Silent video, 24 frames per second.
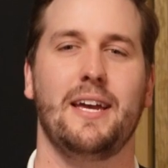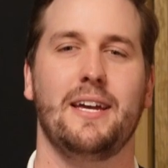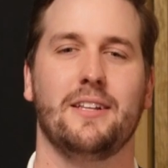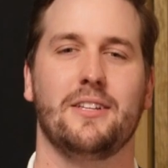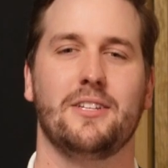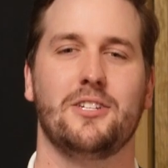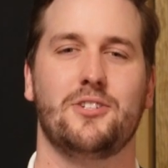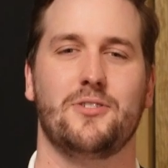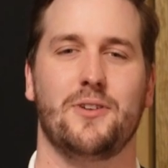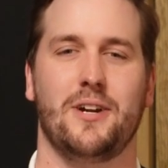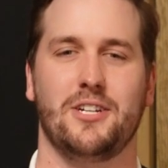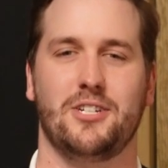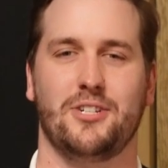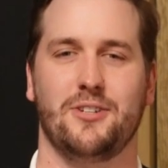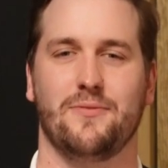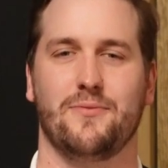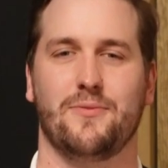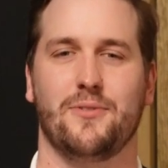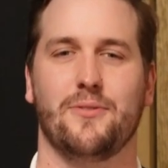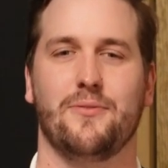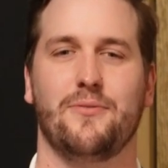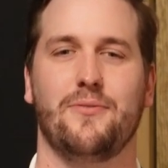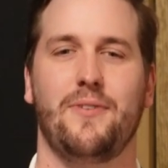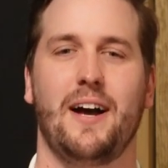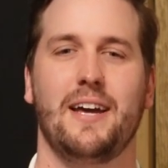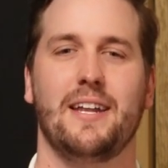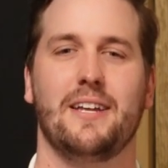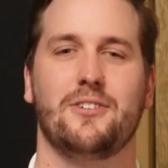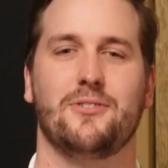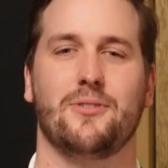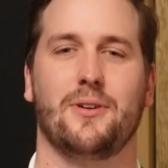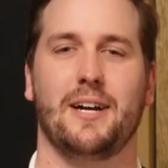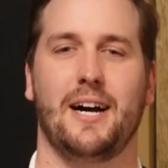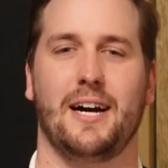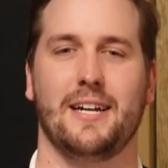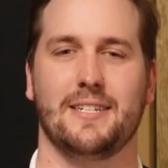illustration for
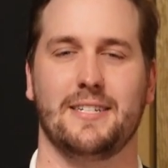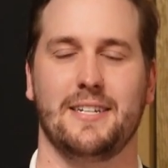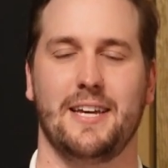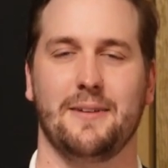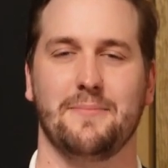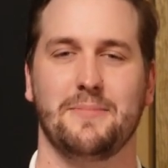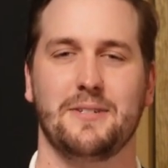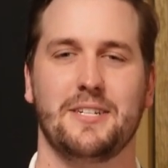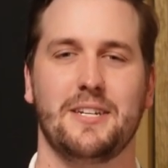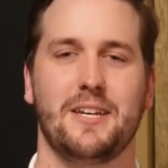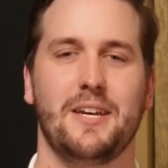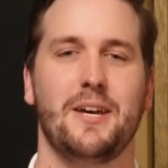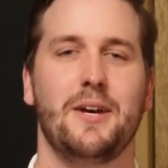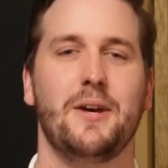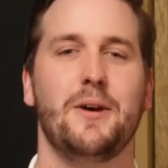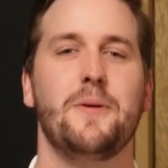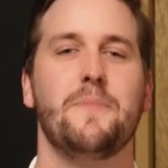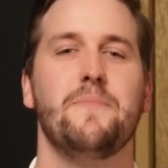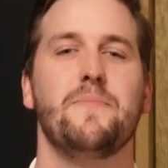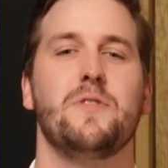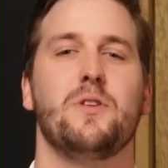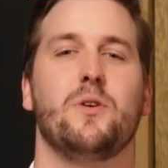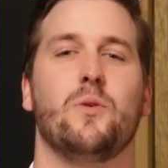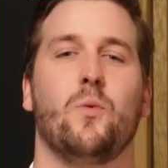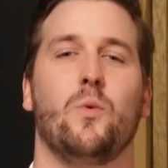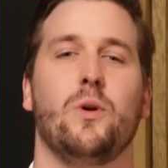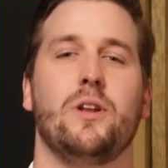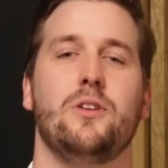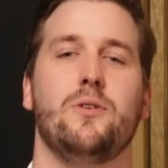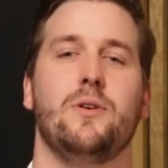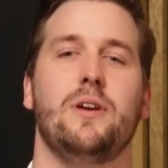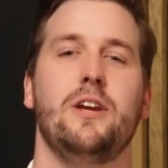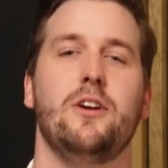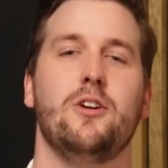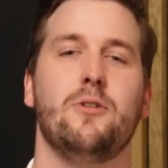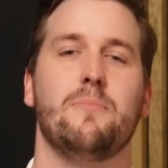financial concepts. When you
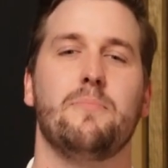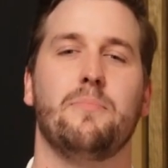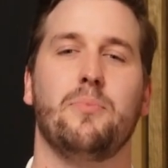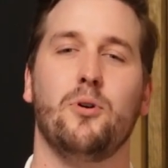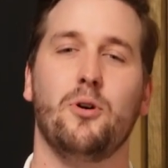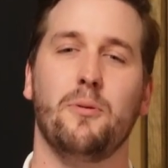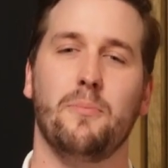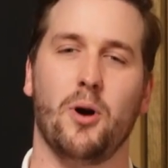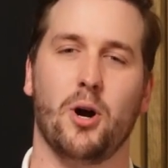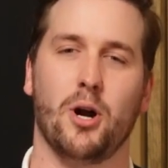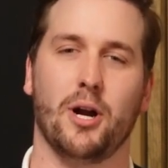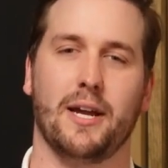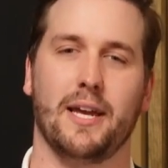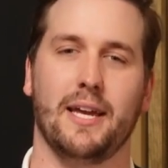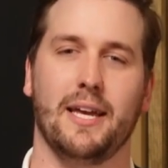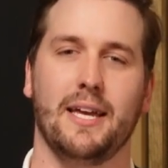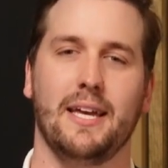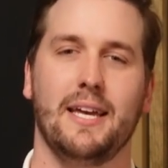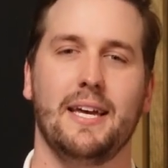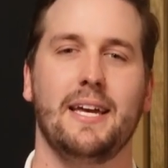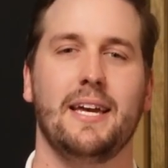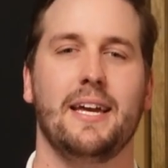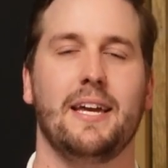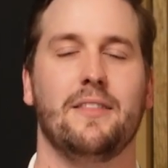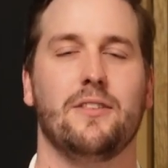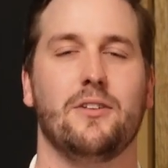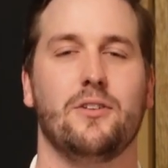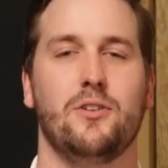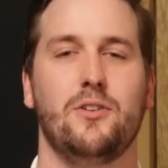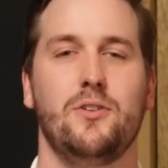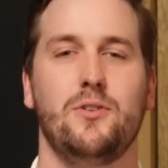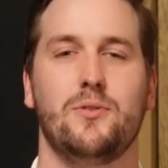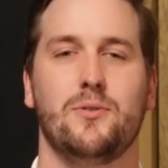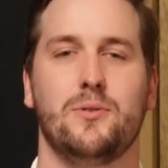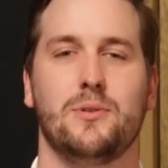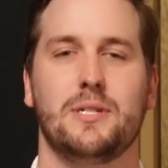hear bull market in the
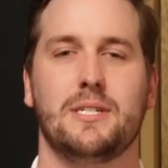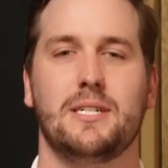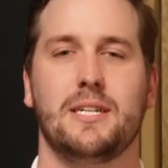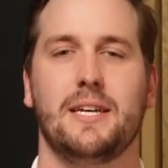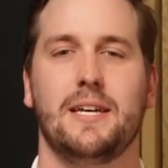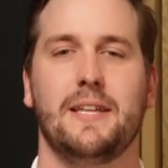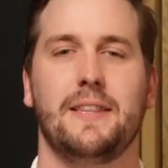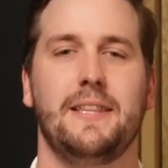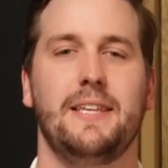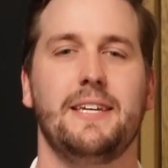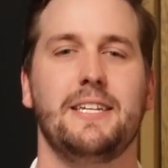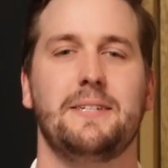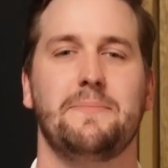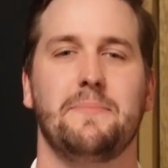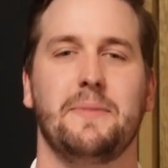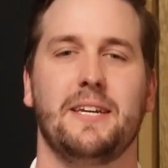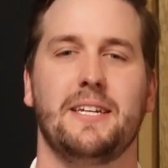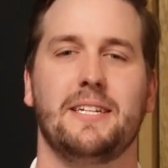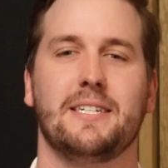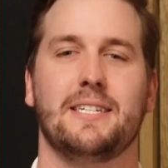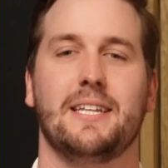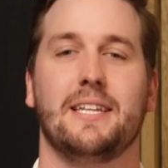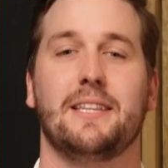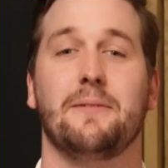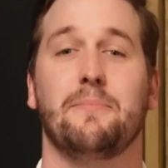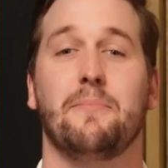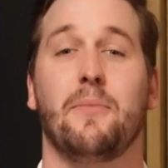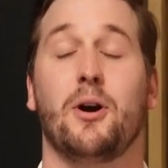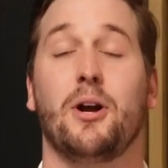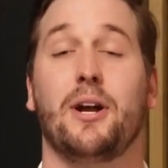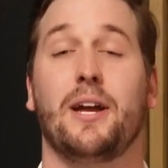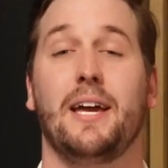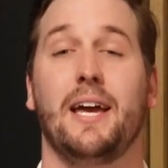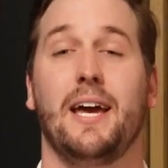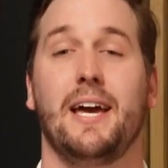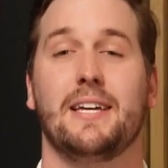news, this means that the
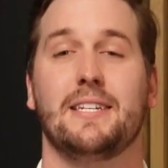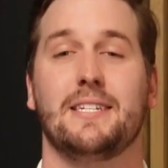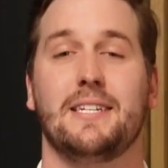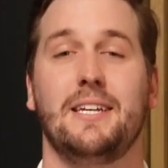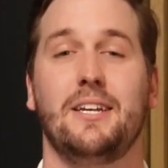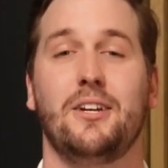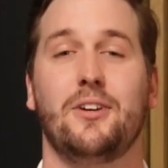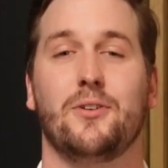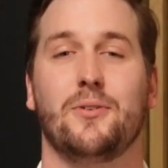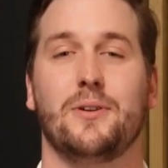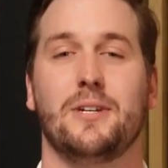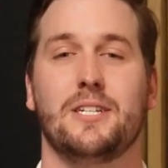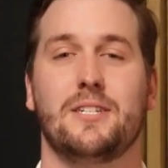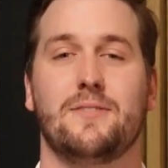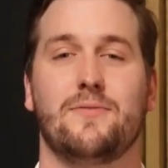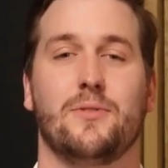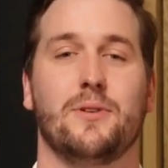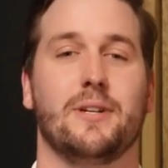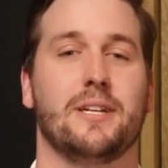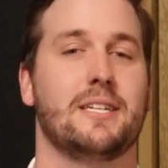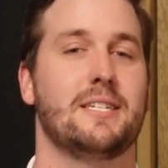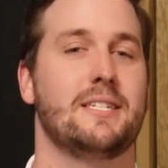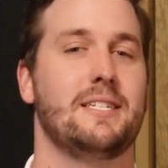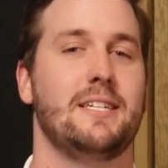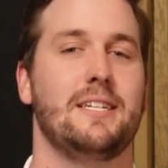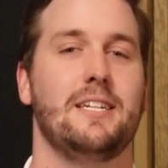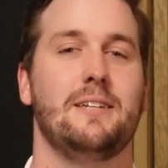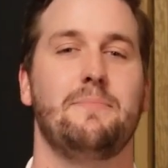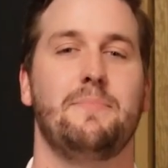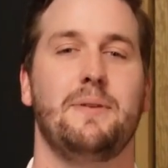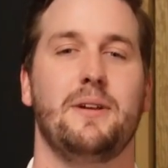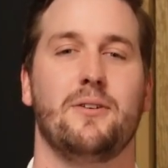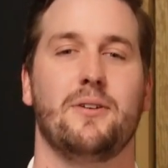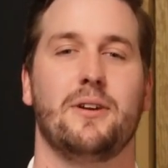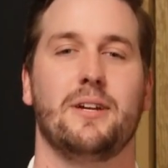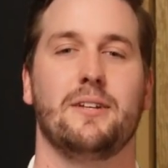market has increased for an extended
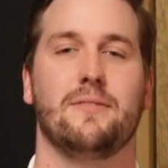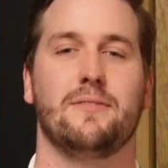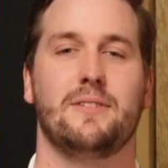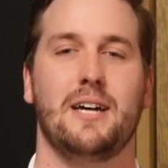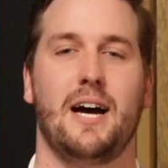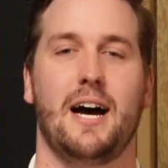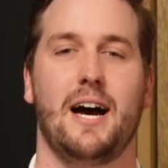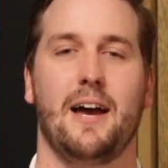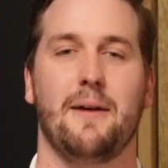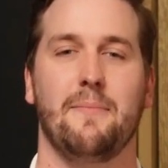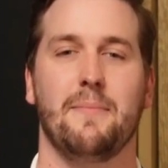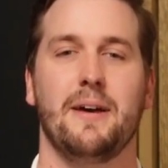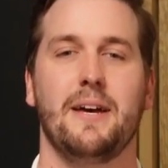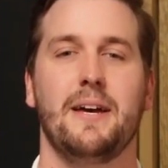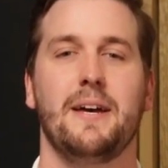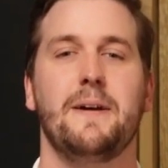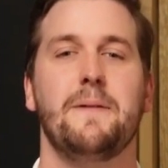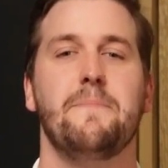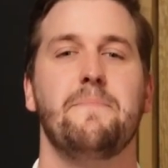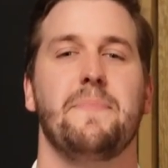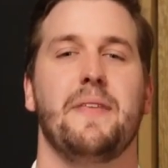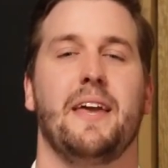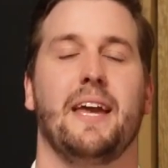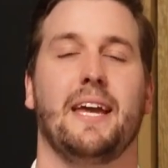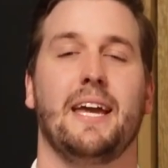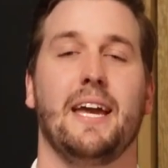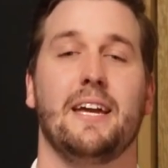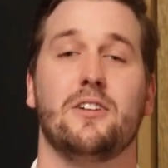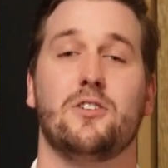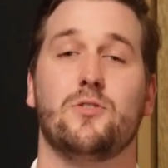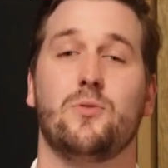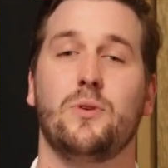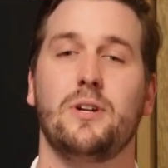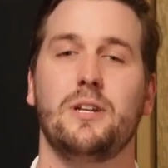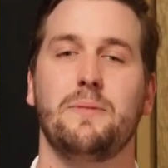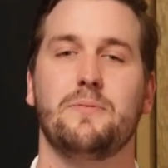period of time and gained
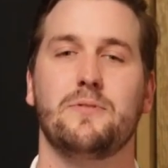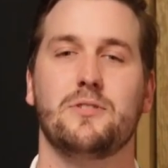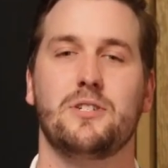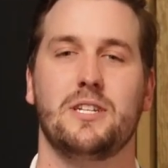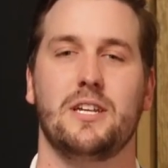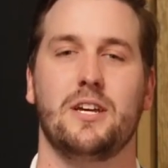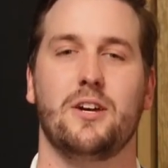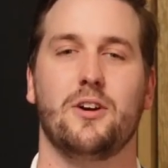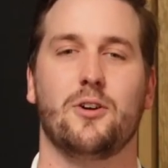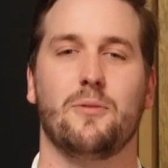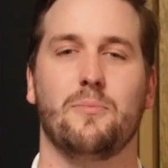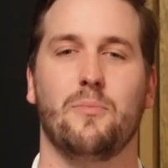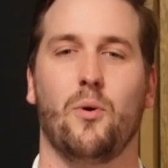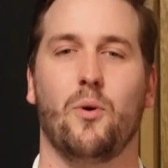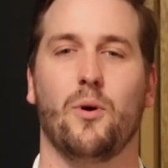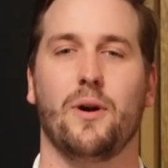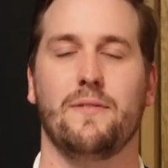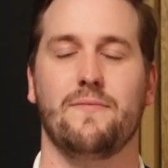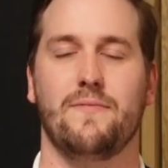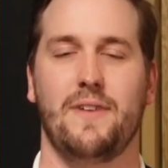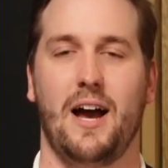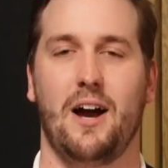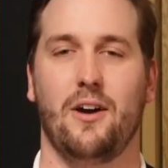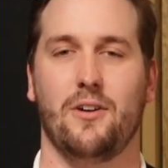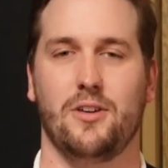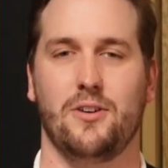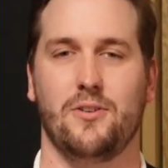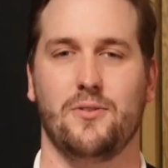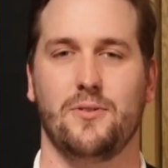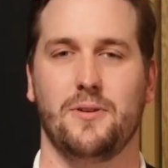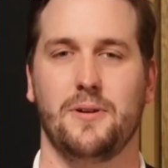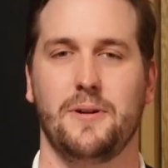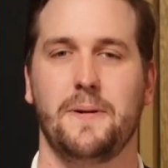20% or more in value.